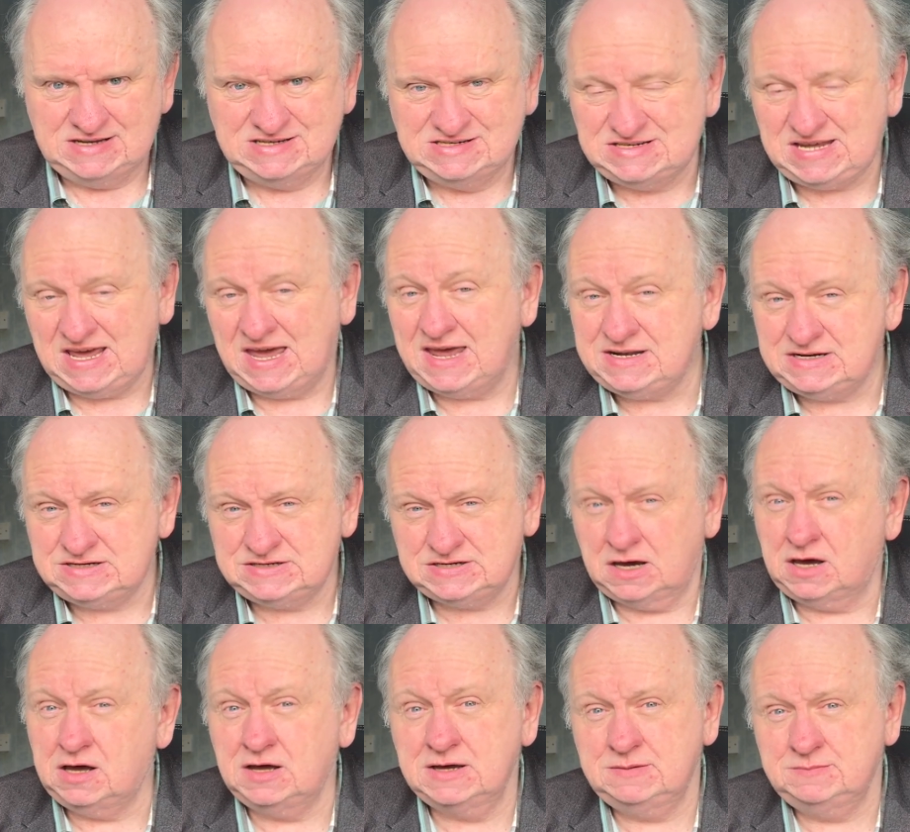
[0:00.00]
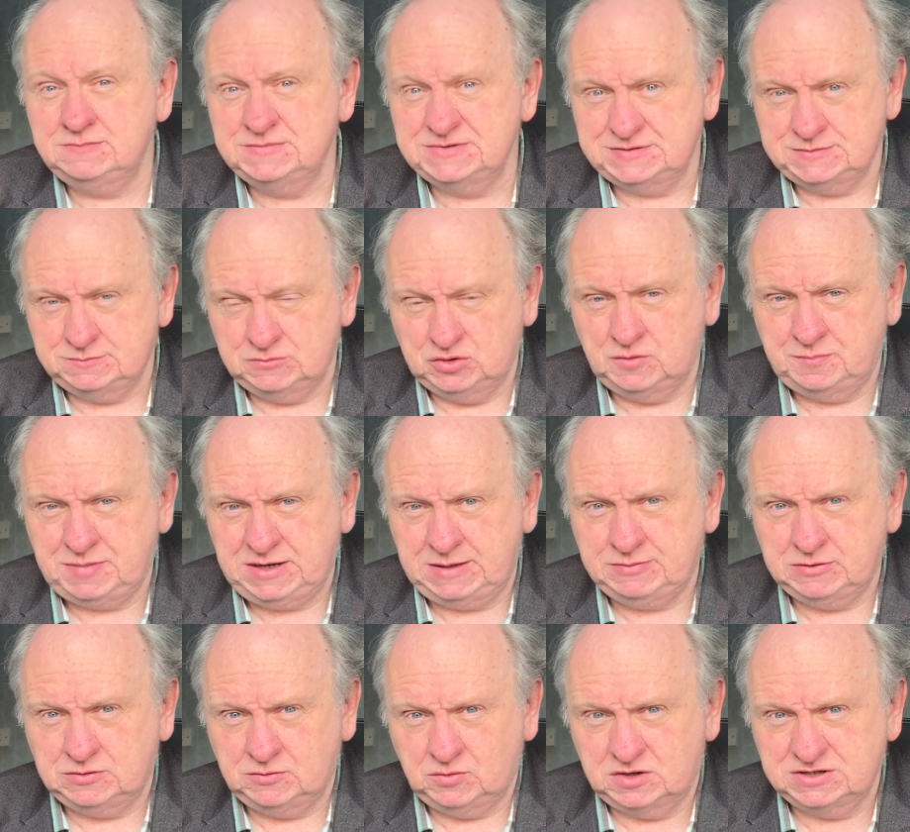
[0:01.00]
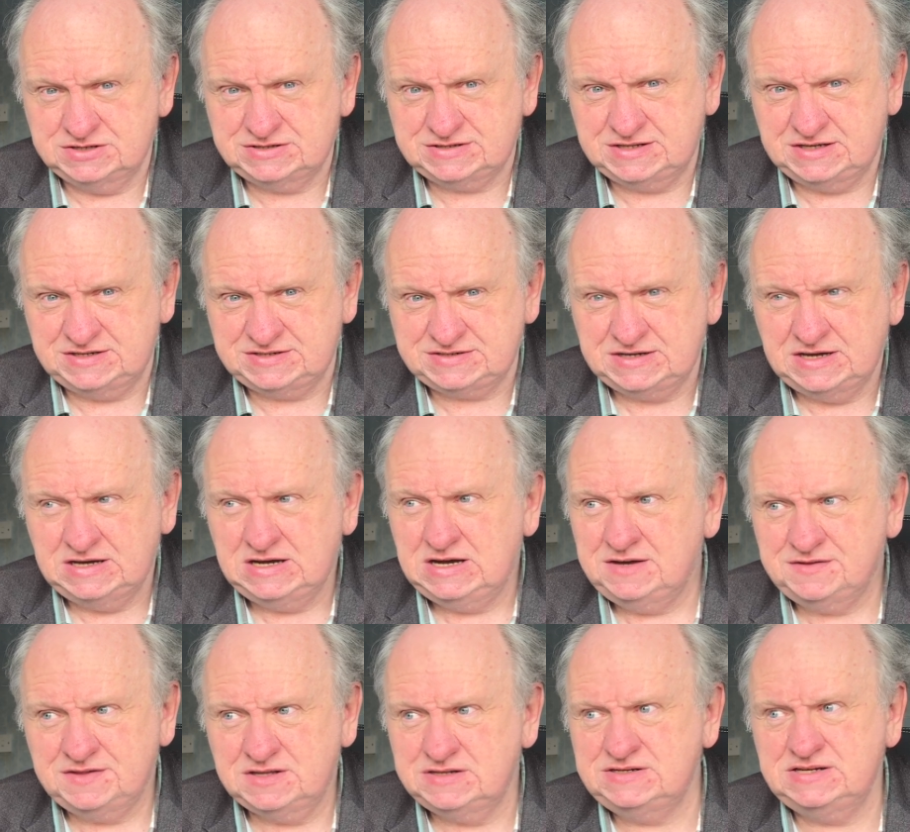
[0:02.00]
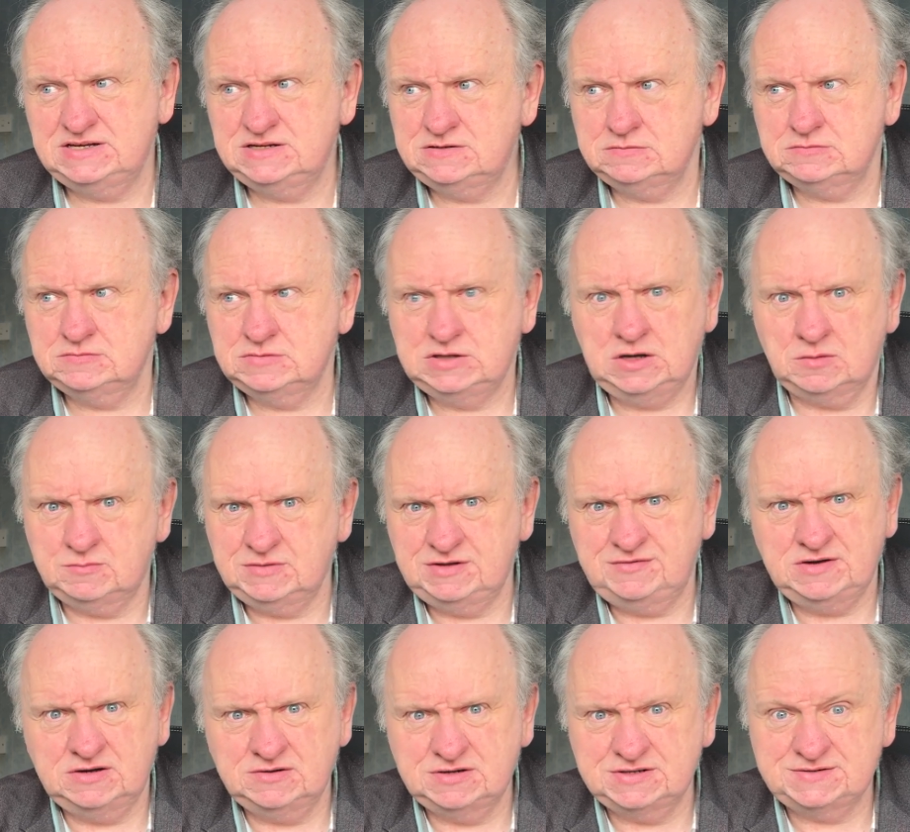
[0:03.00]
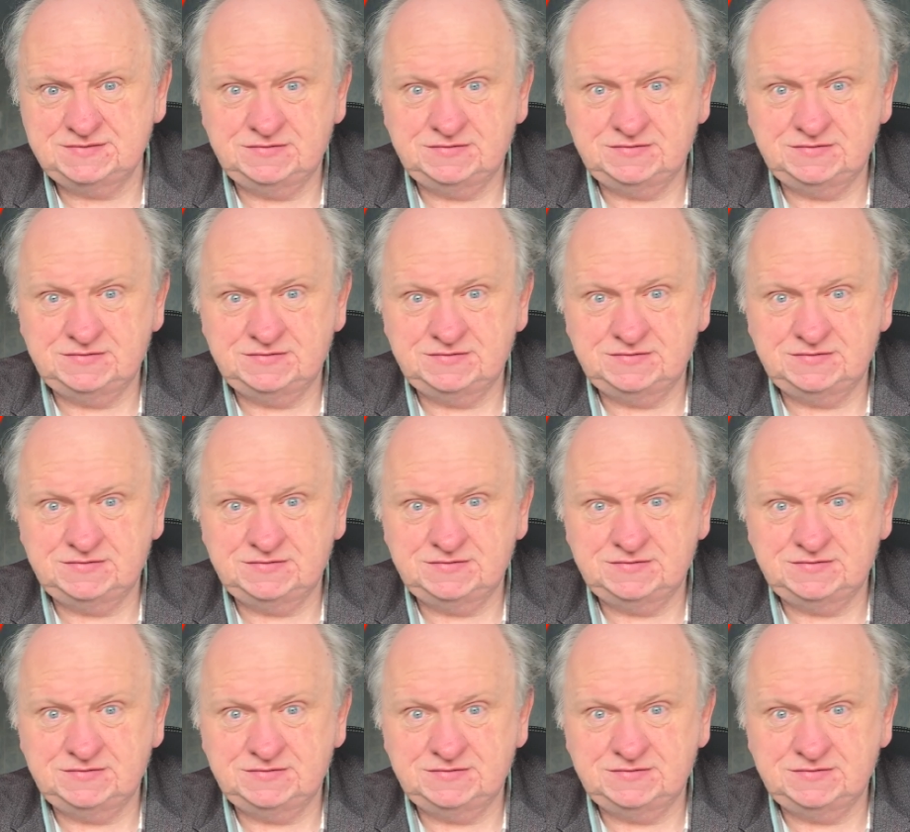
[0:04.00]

10 times more people watch this than did the OmniFocus